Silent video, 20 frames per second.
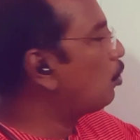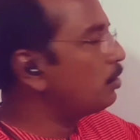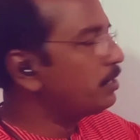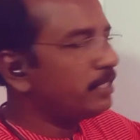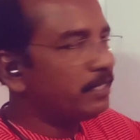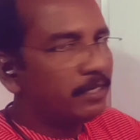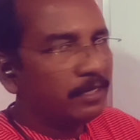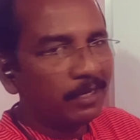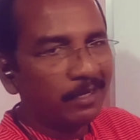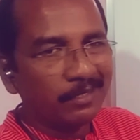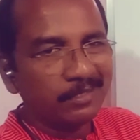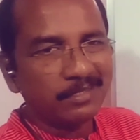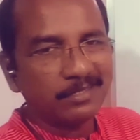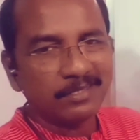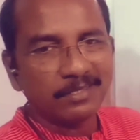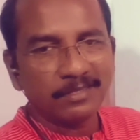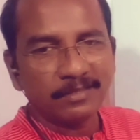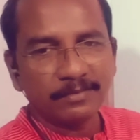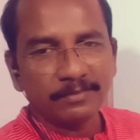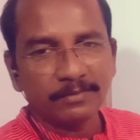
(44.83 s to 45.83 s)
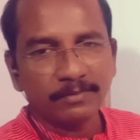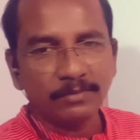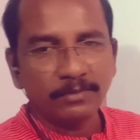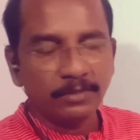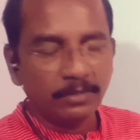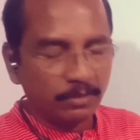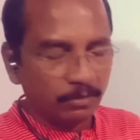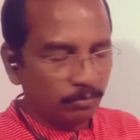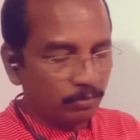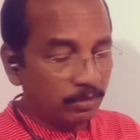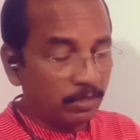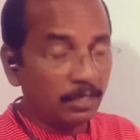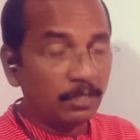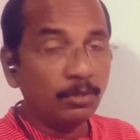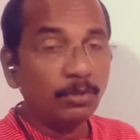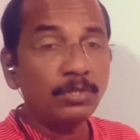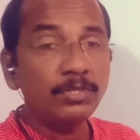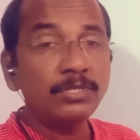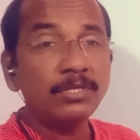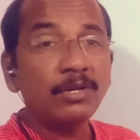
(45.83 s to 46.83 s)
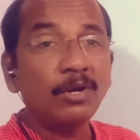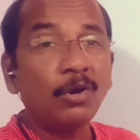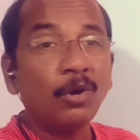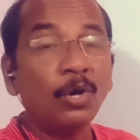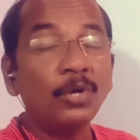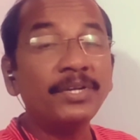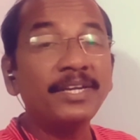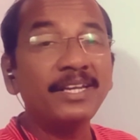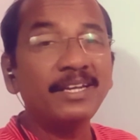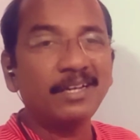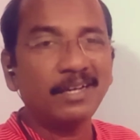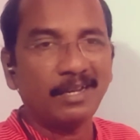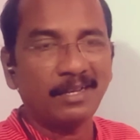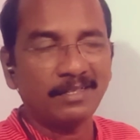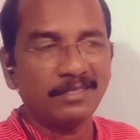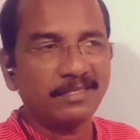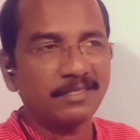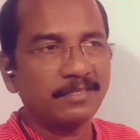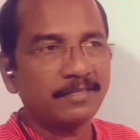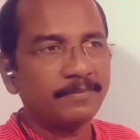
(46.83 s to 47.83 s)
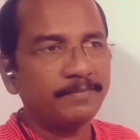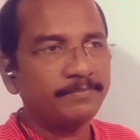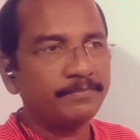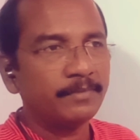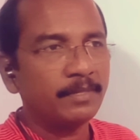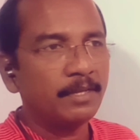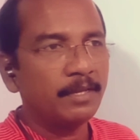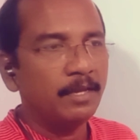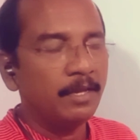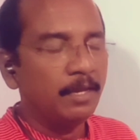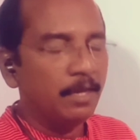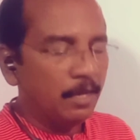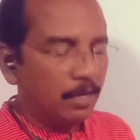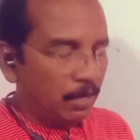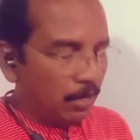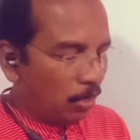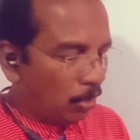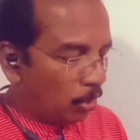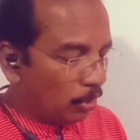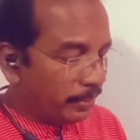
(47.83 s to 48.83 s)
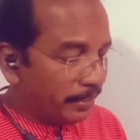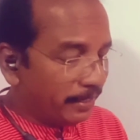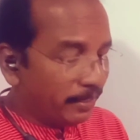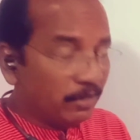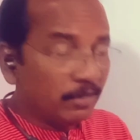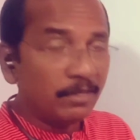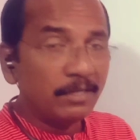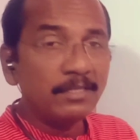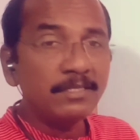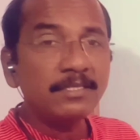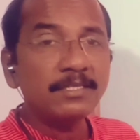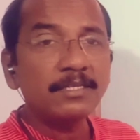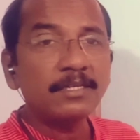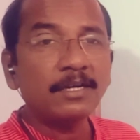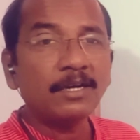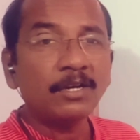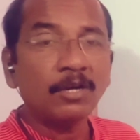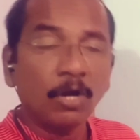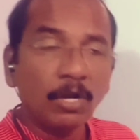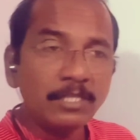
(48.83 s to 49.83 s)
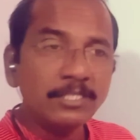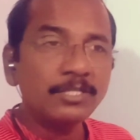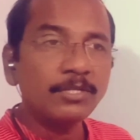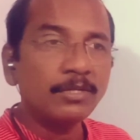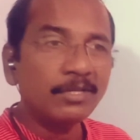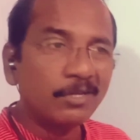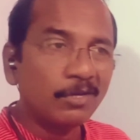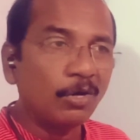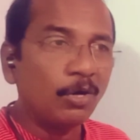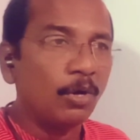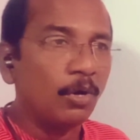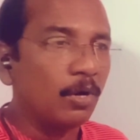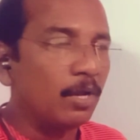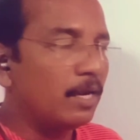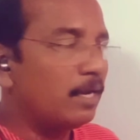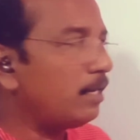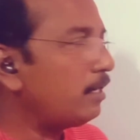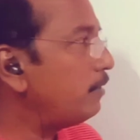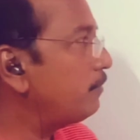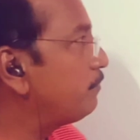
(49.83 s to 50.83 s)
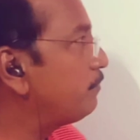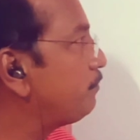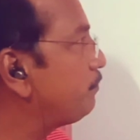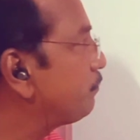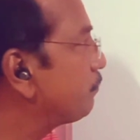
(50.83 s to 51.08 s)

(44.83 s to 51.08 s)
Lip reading: articles. What are those? Articles. Articles are also called